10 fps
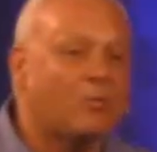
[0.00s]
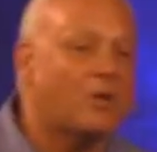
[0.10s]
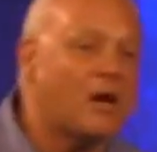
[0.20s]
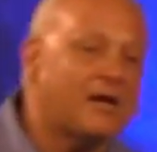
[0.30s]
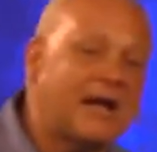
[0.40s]
We're
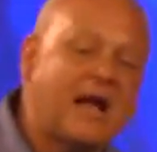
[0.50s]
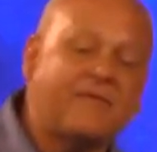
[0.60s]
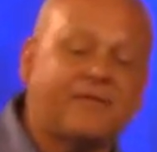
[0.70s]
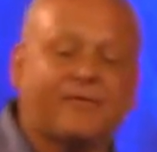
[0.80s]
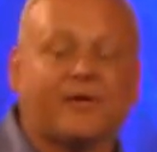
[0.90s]
not going to
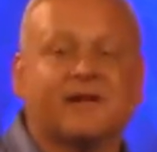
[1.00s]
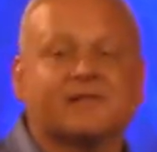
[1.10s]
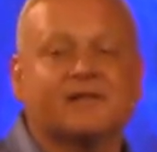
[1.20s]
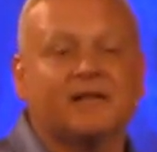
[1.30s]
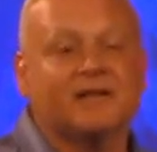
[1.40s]
have the
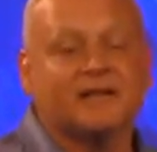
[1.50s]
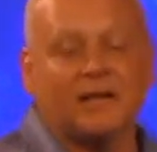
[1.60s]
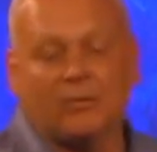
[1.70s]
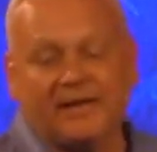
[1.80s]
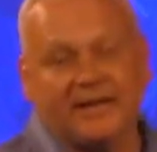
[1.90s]
friends
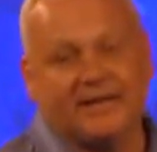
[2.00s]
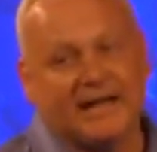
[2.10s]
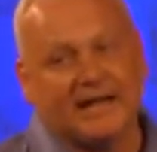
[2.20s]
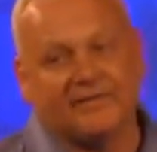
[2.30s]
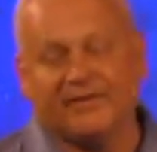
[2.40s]
that we need to have.